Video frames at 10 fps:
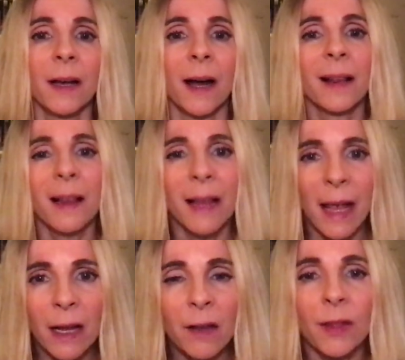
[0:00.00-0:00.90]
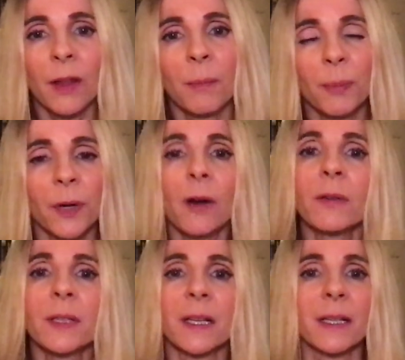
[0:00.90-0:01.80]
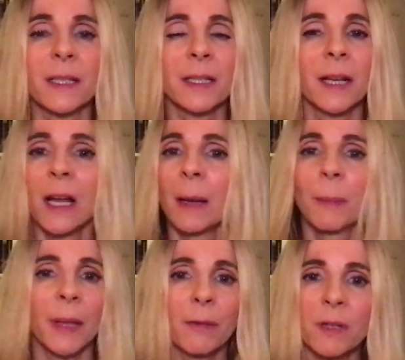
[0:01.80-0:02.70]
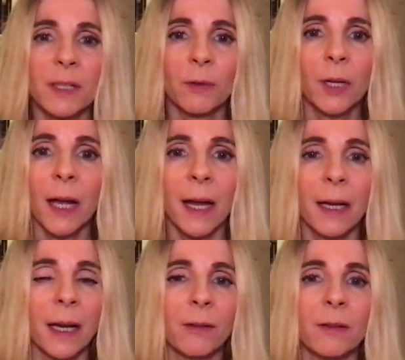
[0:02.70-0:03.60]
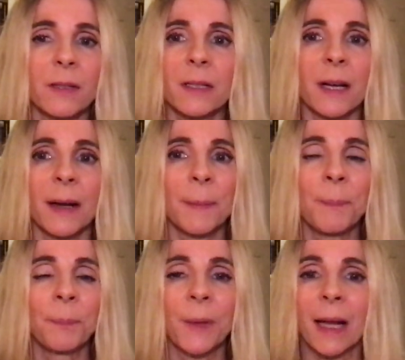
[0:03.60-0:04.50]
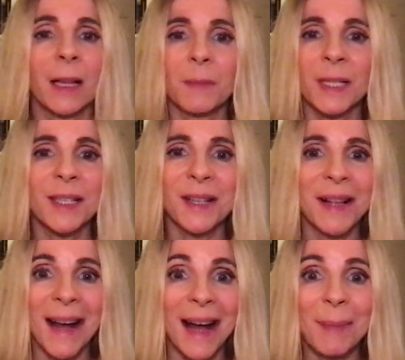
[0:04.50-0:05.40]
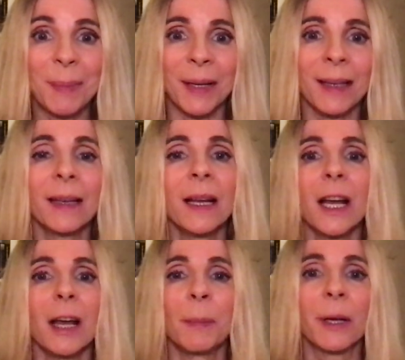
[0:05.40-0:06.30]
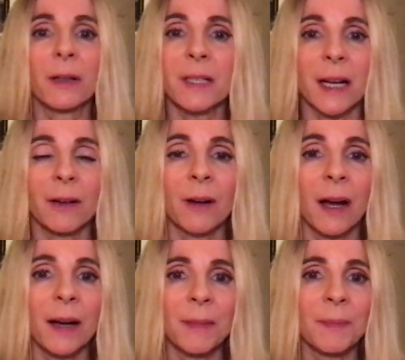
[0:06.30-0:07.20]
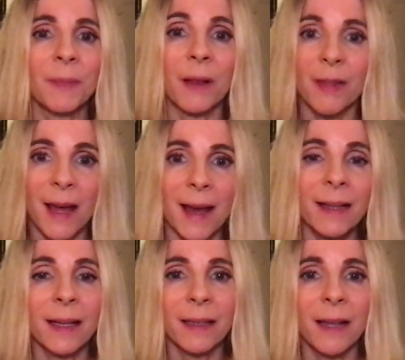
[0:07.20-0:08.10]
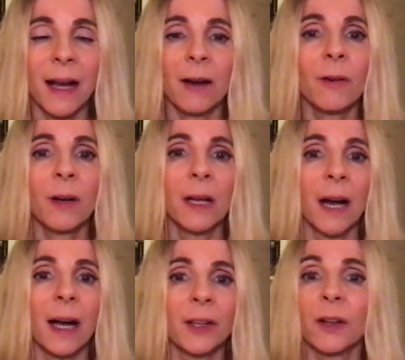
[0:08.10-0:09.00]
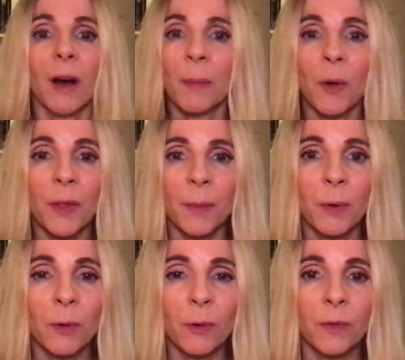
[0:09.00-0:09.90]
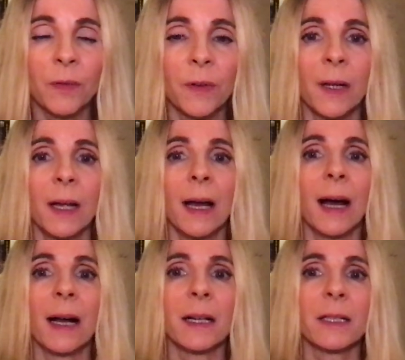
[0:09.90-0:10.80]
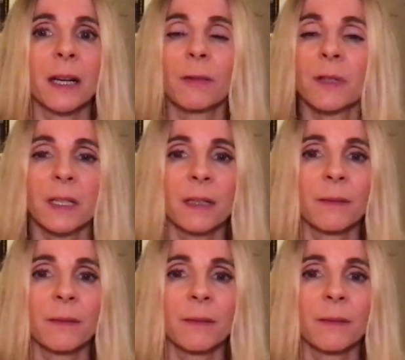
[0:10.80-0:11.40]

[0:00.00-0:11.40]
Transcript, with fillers: and lengthy process but that was okay i was um, and i'm still happy because i um, then and now i know i'm on the move and I was uh,